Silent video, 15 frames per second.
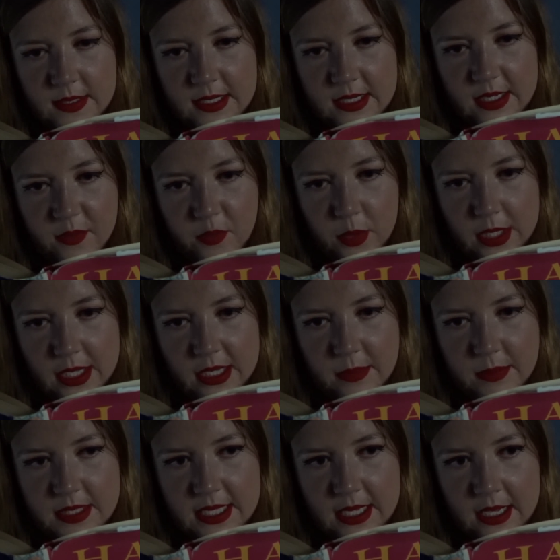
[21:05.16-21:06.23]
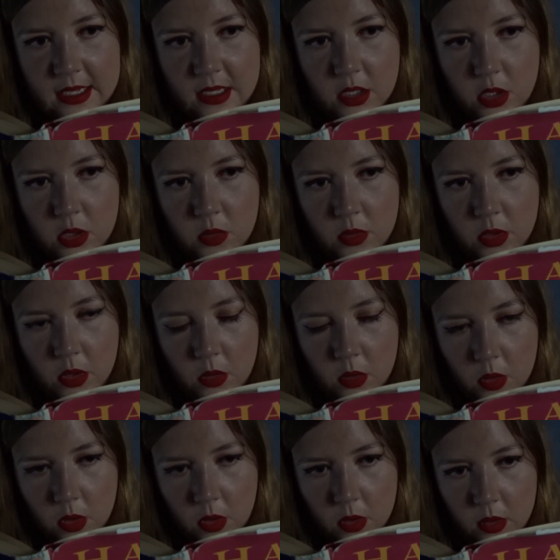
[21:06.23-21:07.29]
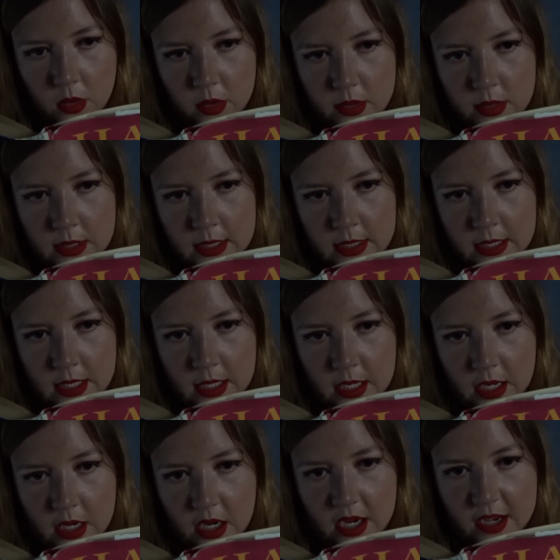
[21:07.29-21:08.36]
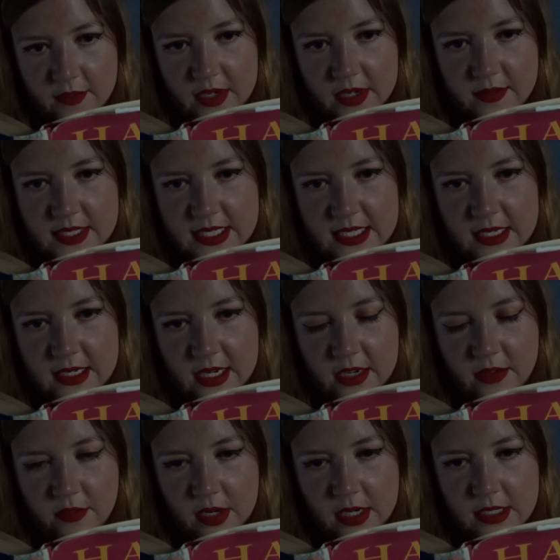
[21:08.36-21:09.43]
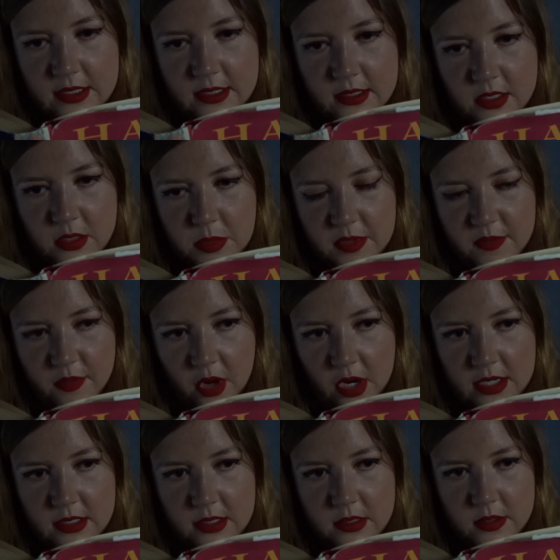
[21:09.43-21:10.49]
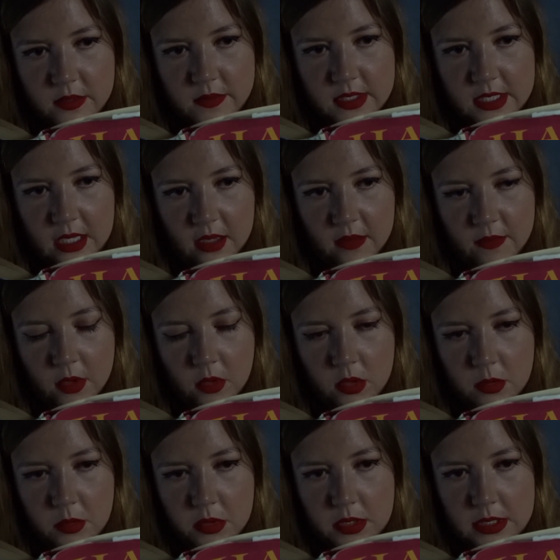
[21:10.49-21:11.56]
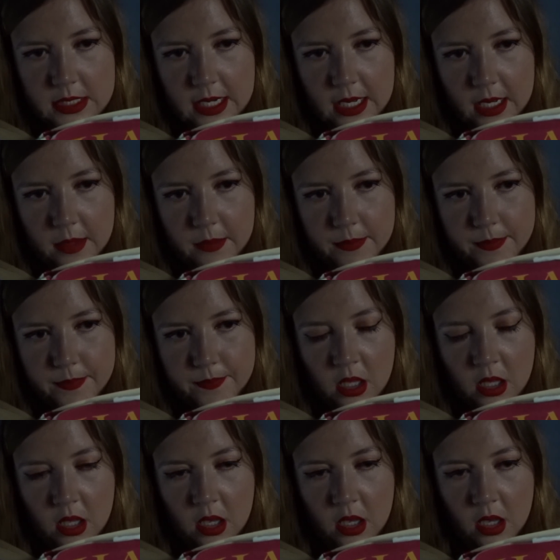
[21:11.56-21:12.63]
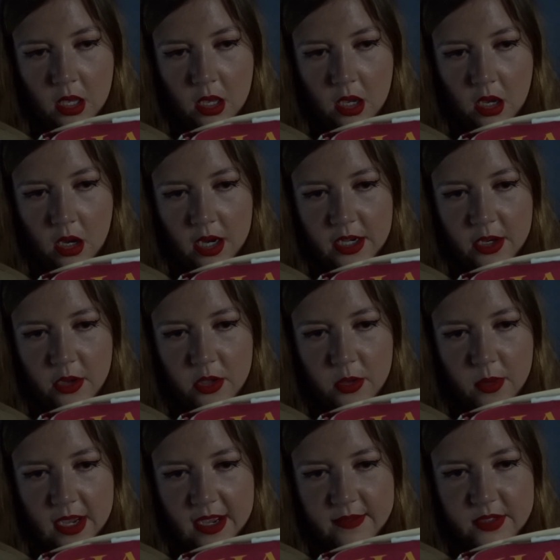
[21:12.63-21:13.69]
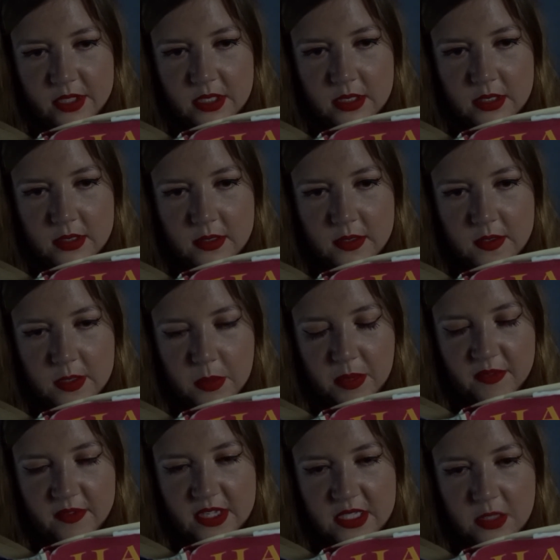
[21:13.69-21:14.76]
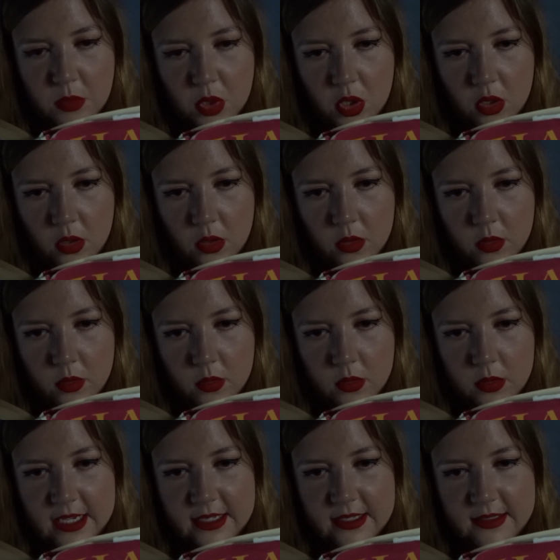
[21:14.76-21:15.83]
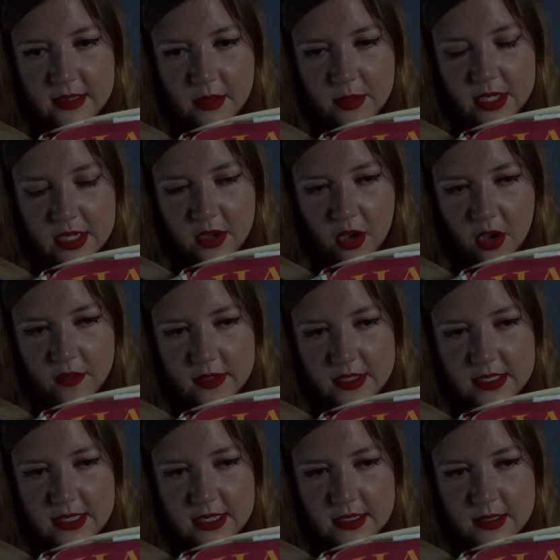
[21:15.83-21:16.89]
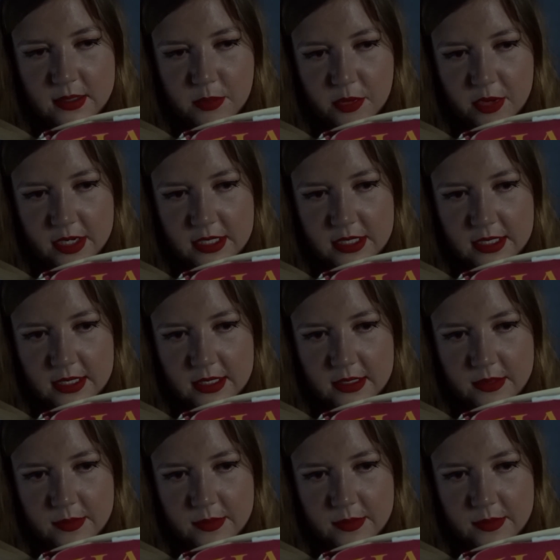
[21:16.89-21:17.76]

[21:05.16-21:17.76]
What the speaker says: if we keep saying you-know-who. I've never seen any reason to be frightened of saying Voldemort's name." "I know you haven't," said Professor McGonagall, sounding half exasperated,